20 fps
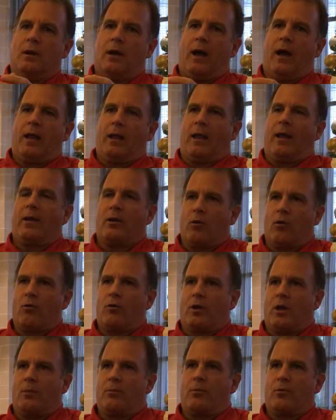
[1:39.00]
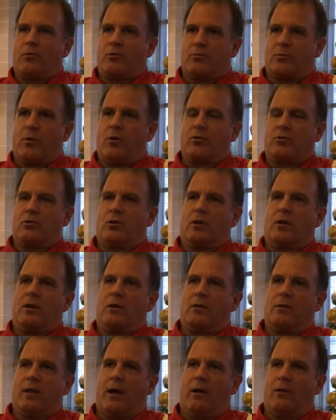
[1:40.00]
I like goalkeepers
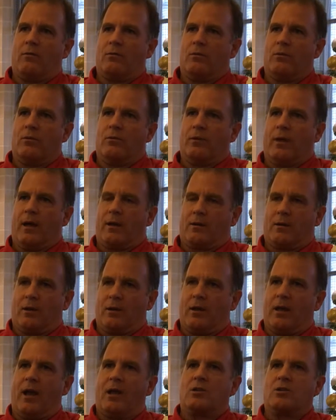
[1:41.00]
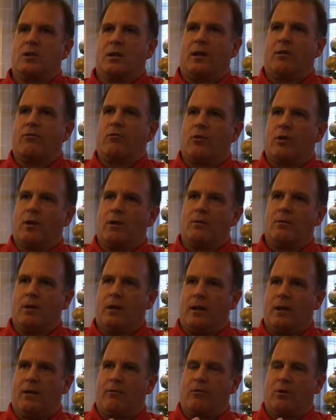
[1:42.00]
personally that can catch it
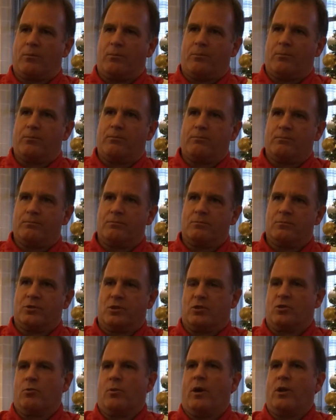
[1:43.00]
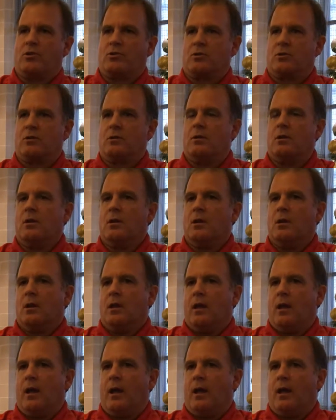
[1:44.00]
in every situation,
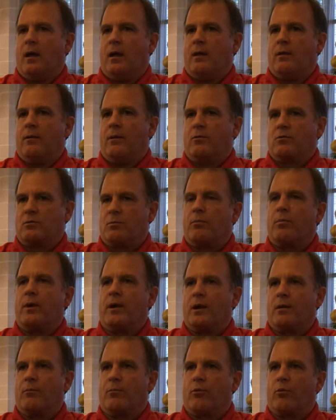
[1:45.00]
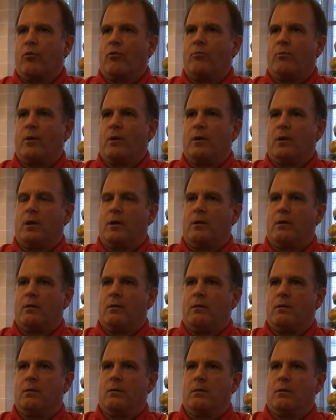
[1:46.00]
and there was a big improvement
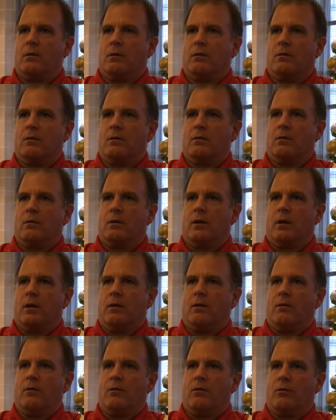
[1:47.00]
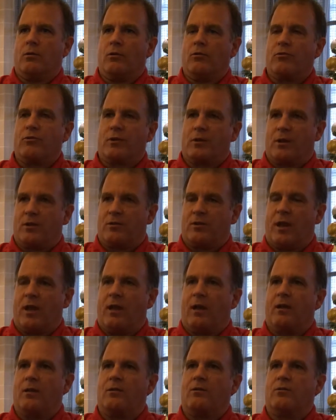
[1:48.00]
in using his
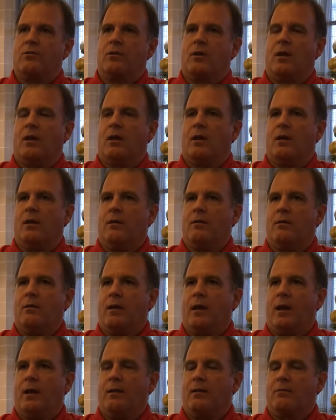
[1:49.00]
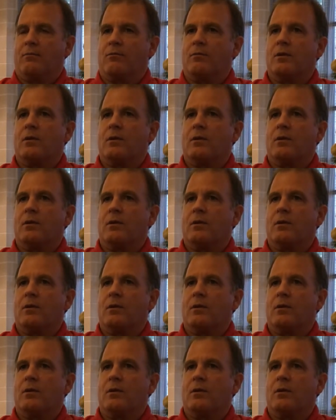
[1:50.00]
hands and